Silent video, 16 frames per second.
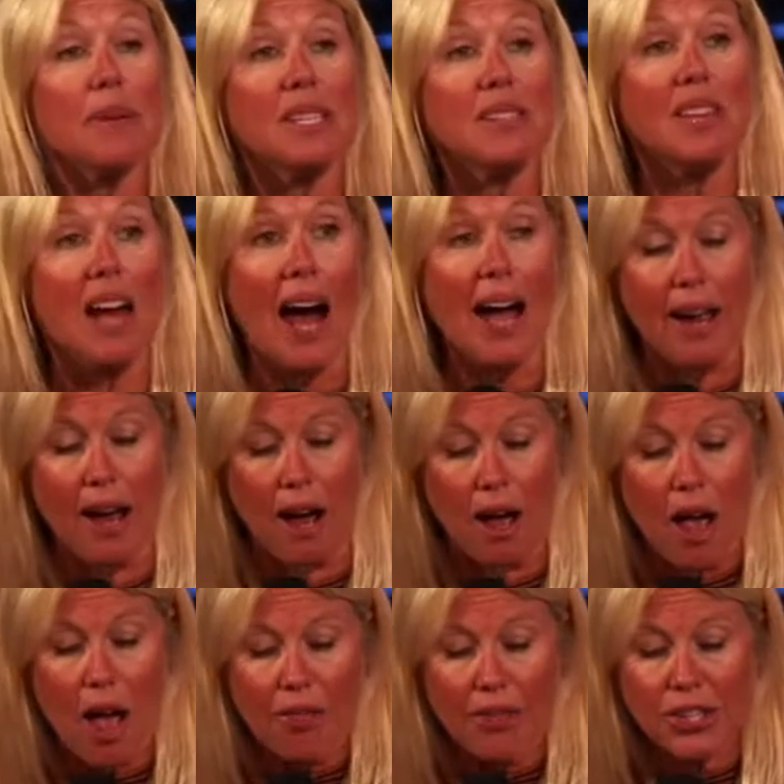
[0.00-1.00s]
Messiah,
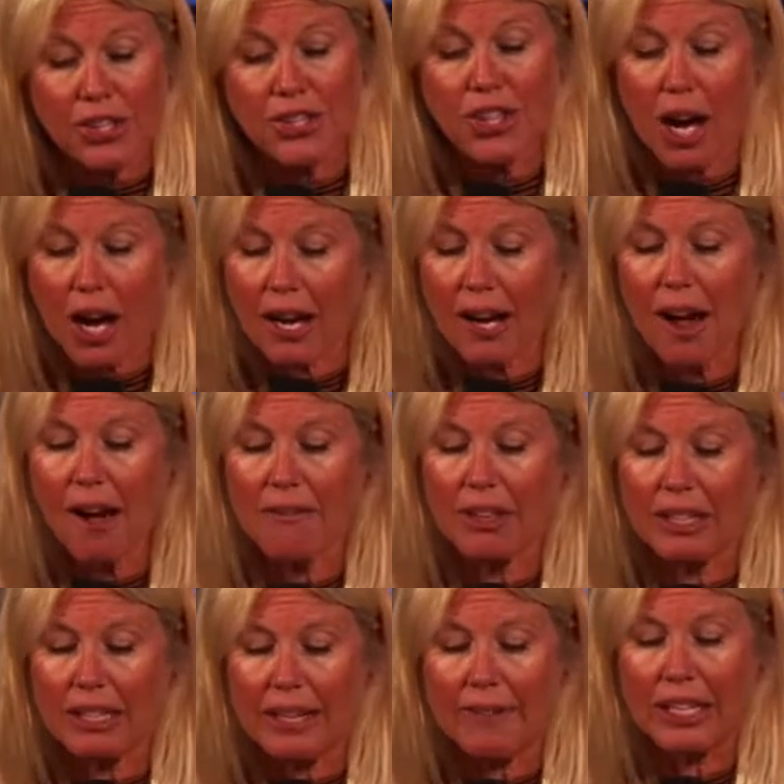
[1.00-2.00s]
the Son
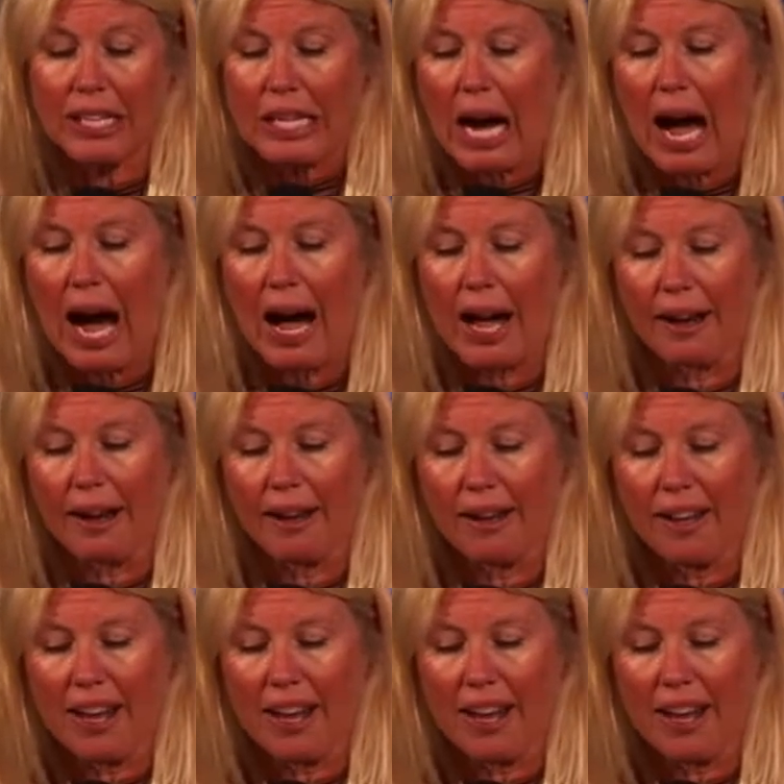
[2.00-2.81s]
of the living God.